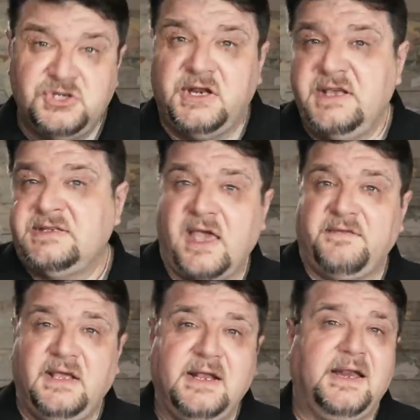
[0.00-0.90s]
The Chinese
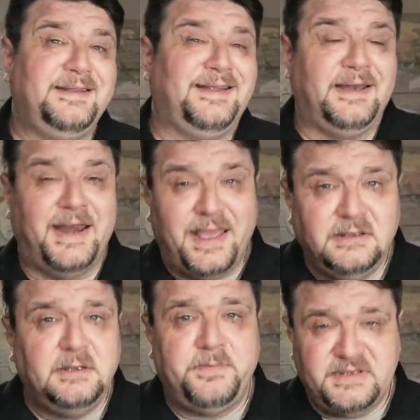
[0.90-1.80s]
have declared that
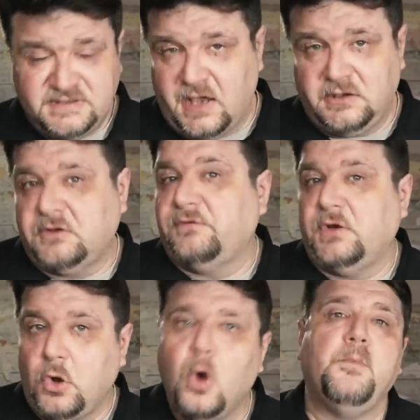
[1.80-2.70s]
90% of
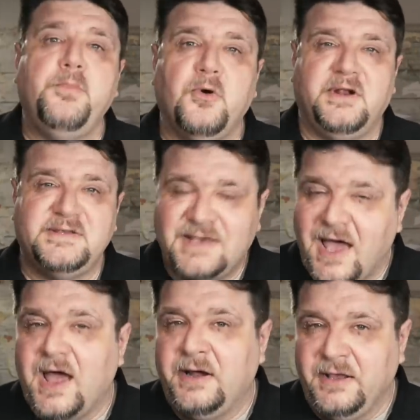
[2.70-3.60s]
the components
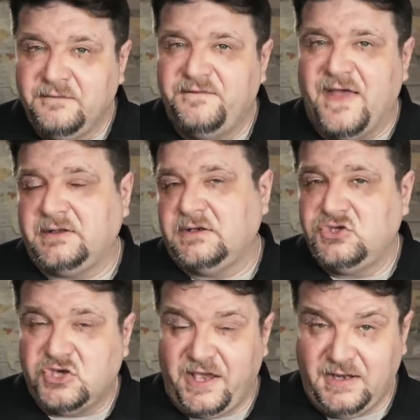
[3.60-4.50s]
are in fact
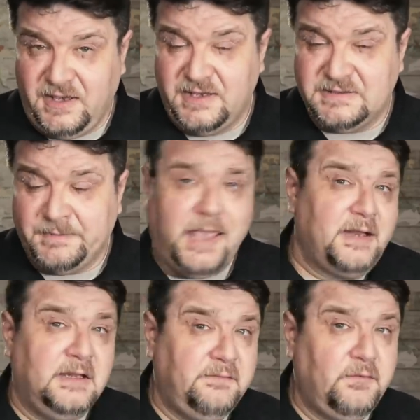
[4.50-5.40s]
Chinese.
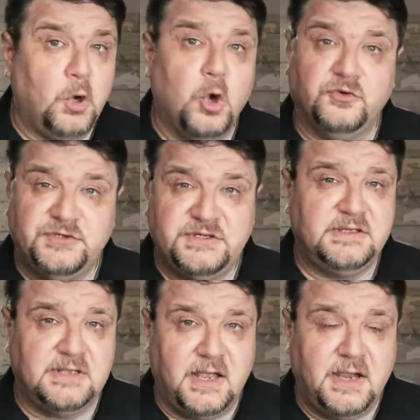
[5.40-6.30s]
And if you
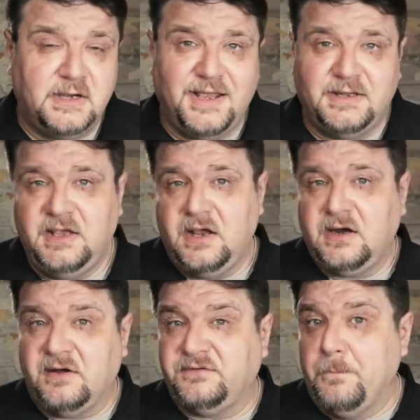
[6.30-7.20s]
consider that the
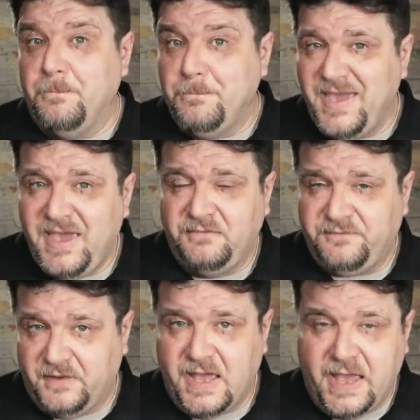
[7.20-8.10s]
aircraft may
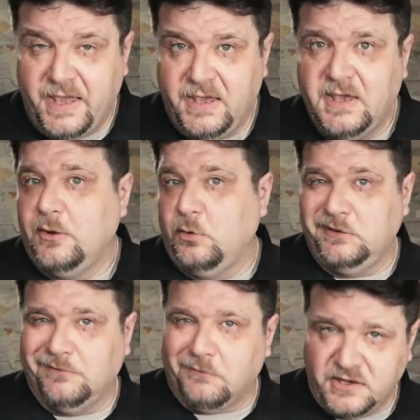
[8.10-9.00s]
fly
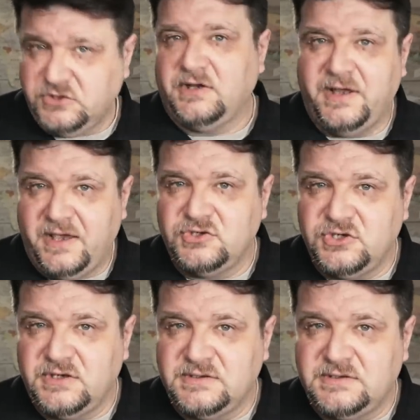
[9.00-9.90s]
with Russian
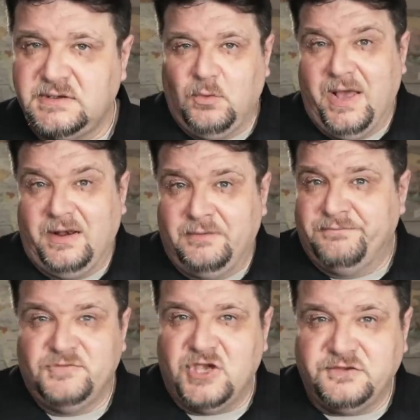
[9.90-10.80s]
engines, well,
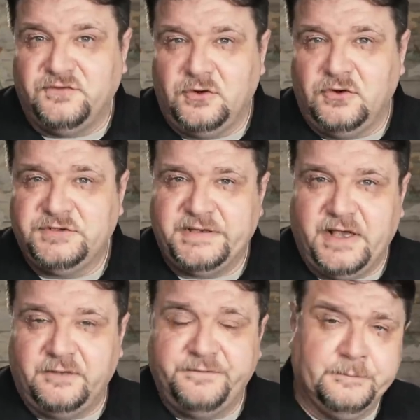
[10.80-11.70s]
judge for
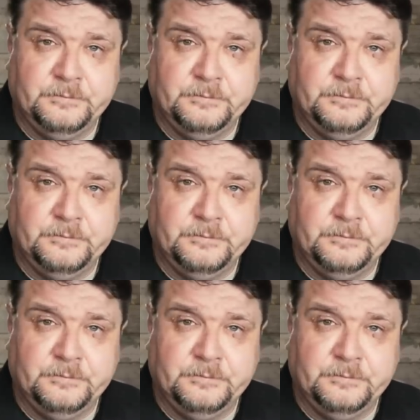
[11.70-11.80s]
yourself.